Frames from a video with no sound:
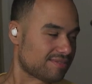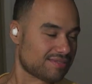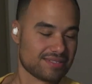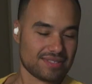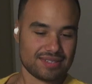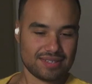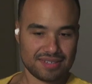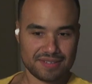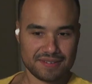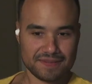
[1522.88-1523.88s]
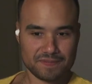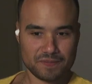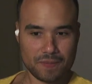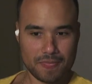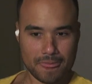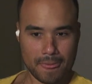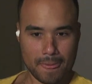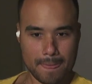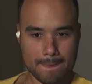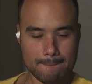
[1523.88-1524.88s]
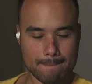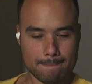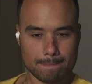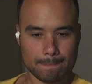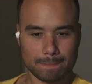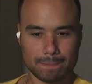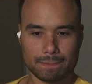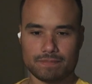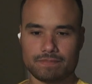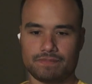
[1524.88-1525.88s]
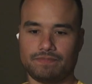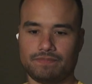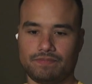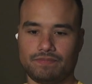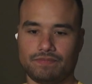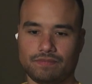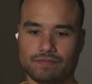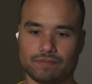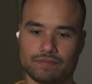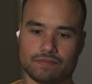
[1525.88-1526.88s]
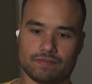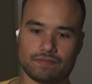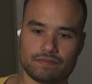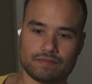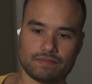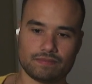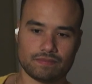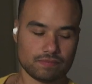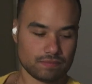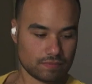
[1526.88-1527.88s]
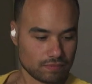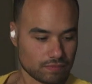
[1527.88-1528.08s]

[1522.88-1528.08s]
The person shown says nothing.